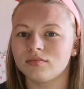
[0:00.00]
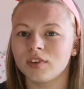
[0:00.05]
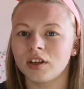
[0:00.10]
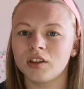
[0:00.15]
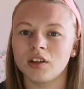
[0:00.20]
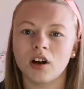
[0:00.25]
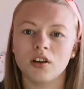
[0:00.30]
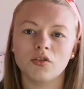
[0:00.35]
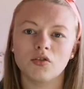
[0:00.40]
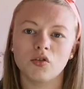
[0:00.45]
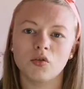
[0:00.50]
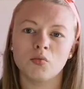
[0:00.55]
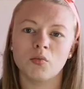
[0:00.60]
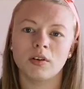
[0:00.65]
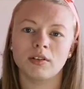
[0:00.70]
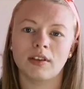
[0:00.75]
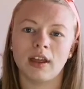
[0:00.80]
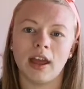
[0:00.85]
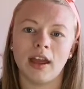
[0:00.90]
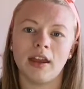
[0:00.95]
like not done
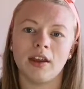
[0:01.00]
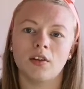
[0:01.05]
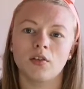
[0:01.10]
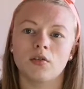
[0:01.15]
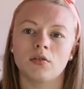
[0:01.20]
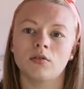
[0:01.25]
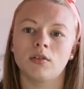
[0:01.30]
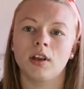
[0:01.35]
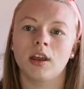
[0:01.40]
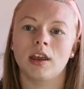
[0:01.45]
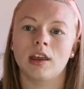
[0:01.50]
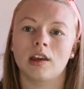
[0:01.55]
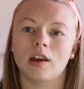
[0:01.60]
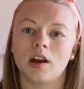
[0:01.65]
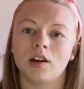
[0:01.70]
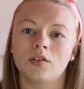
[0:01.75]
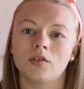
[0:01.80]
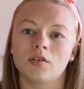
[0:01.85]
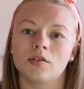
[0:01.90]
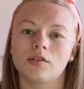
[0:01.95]
what they done.
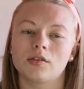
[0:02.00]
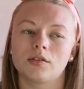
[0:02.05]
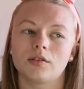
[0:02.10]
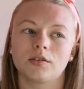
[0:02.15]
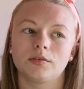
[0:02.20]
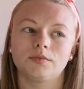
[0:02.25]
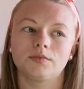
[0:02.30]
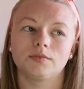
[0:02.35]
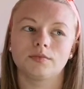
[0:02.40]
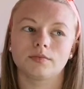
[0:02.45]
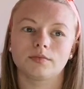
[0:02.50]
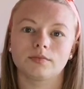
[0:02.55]
Like I just